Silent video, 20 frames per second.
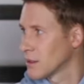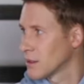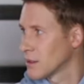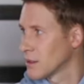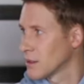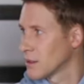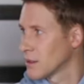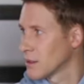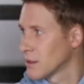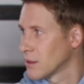
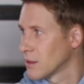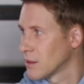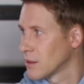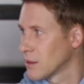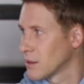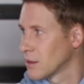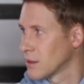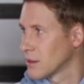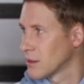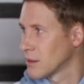
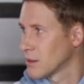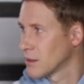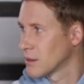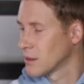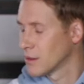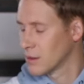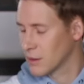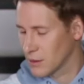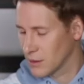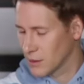
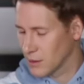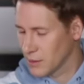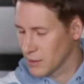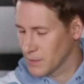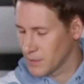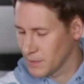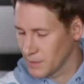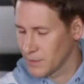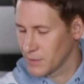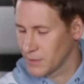
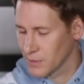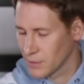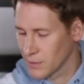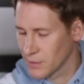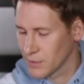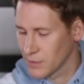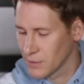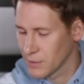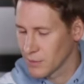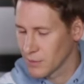
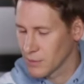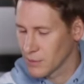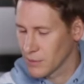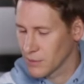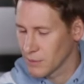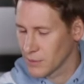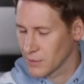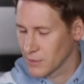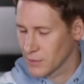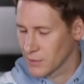
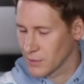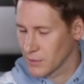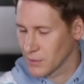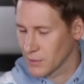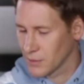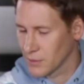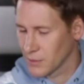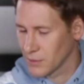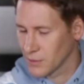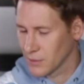
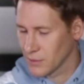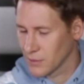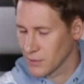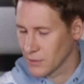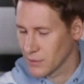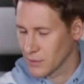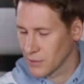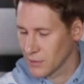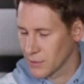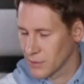
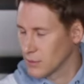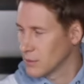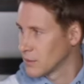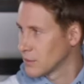[no speech]